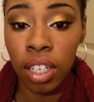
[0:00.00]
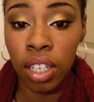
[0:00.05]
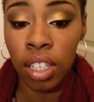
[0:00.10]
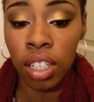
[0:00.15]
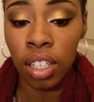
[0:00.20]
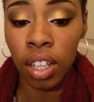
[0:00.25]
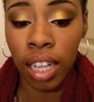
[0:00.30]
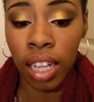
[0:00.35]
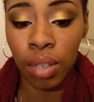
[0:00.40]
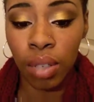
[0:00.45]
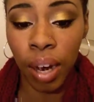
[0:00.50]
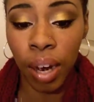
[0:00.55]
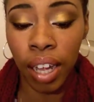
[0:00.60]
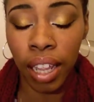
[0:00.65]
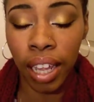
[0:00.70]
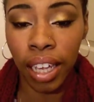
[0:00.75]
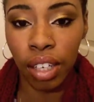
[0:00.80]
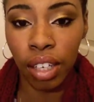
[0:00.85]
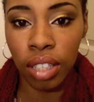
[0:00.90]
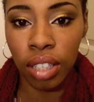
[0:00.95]
So that's why I
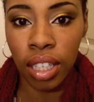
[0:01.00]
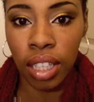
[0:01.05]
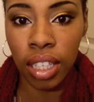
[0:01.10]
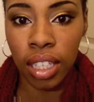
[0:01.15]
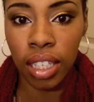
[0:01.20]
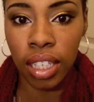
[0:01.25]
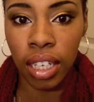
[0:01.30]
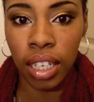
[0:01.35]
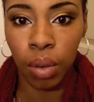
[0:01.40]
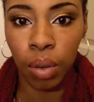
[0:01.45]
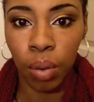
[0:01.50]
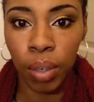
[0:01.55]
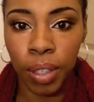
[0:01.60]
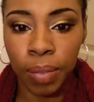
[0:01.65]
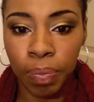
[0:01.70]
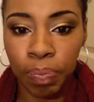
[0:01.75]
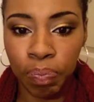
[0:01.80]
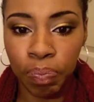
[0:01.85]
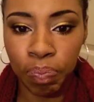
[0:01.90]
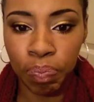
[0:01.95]
like using the stick
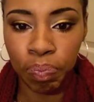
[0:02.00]
one.